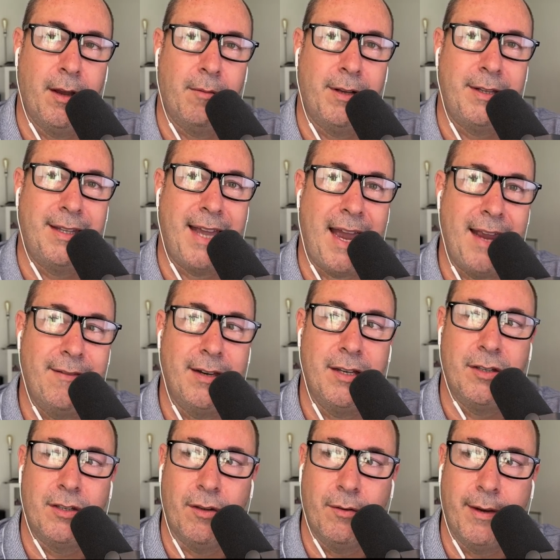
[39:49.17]
What David
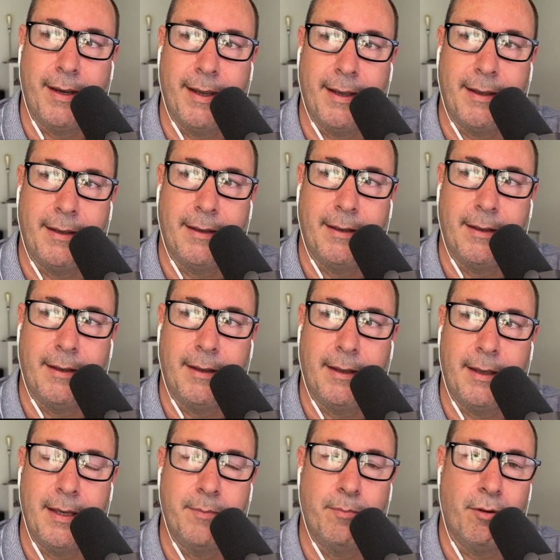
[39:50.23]
is doing
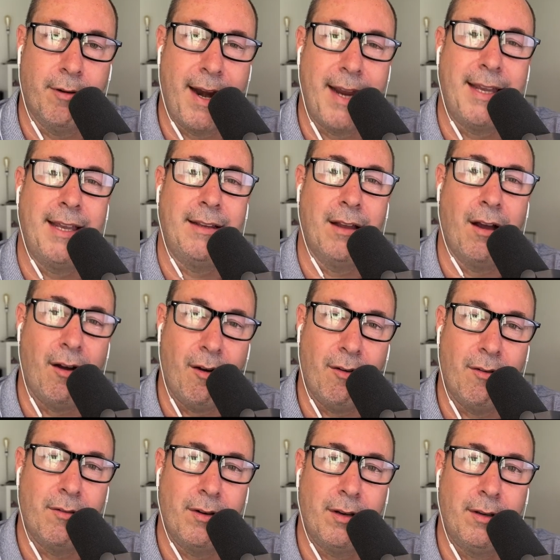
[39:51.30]
is breaking the
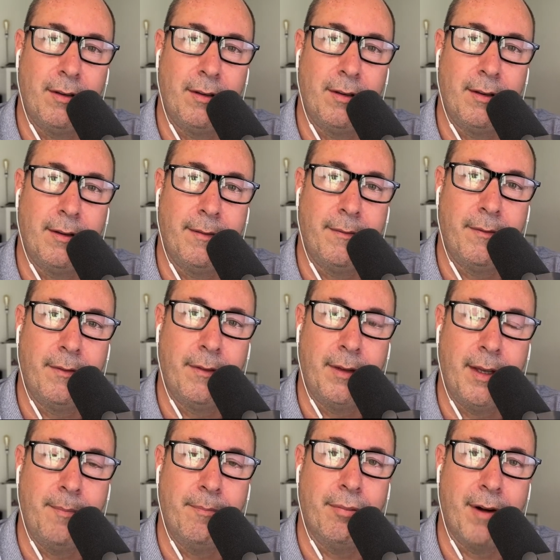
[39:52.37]
hold.
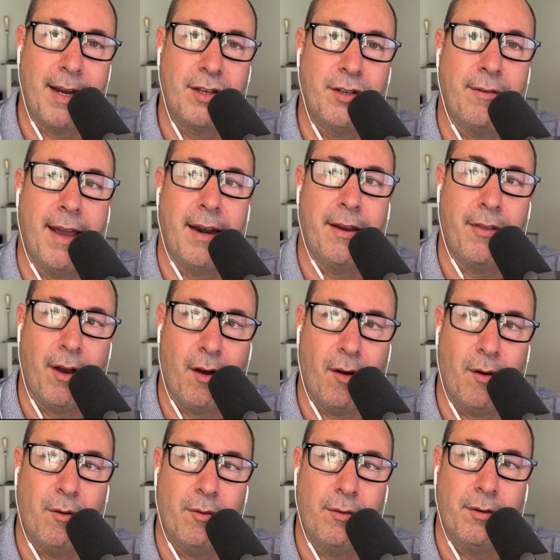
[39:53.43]
He breaks you out of the
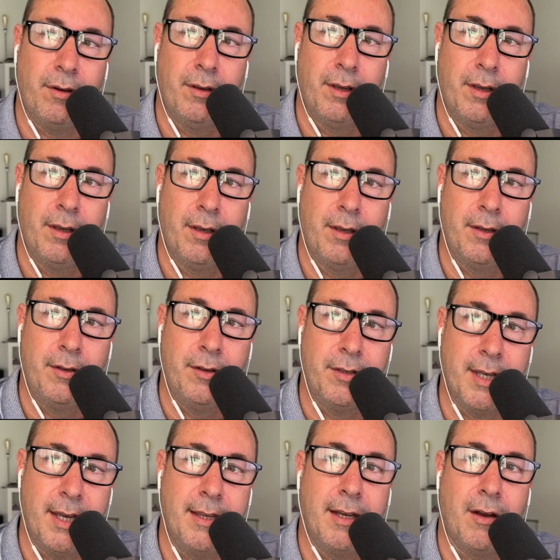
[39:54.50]
hold You
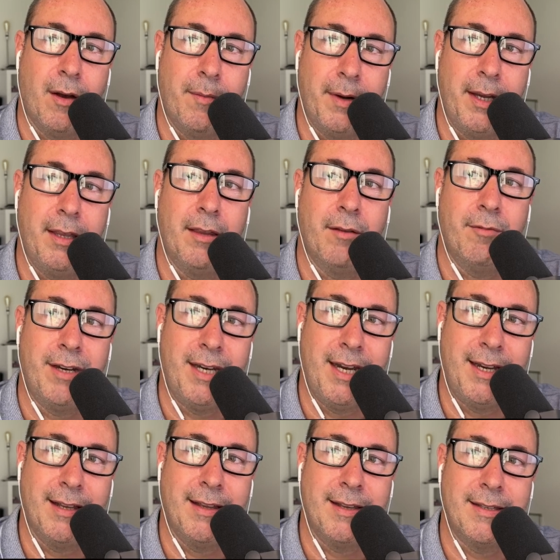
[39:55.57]
see the comedy and the
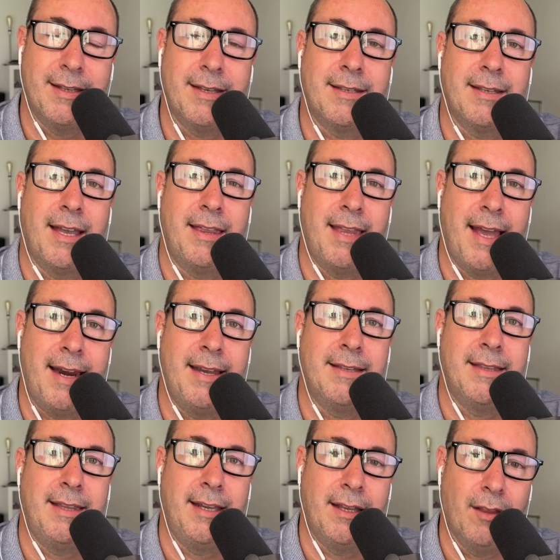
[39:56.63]
ridiculousness, and that
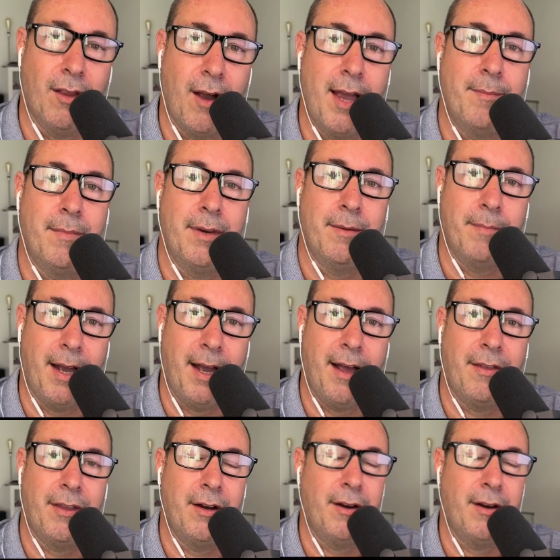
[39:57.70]
isn't the enlightenment path.